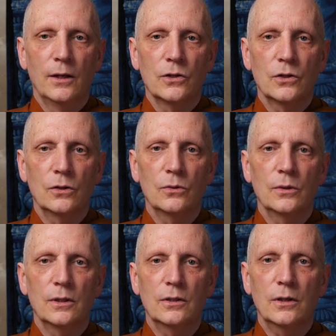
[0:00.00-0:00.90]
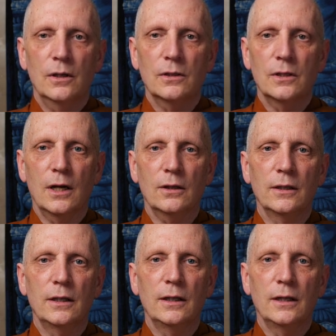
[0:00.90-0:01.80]
So it's not
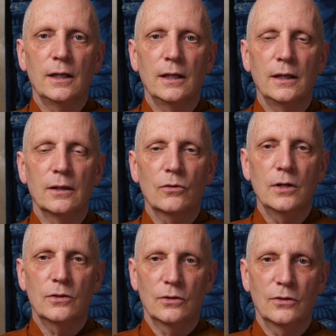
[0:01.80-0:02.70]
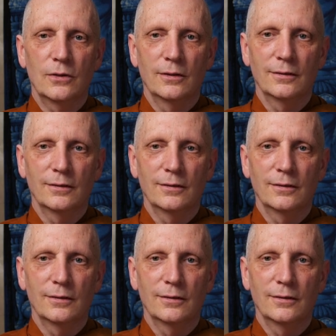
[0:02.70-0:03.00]
exactly a crisis.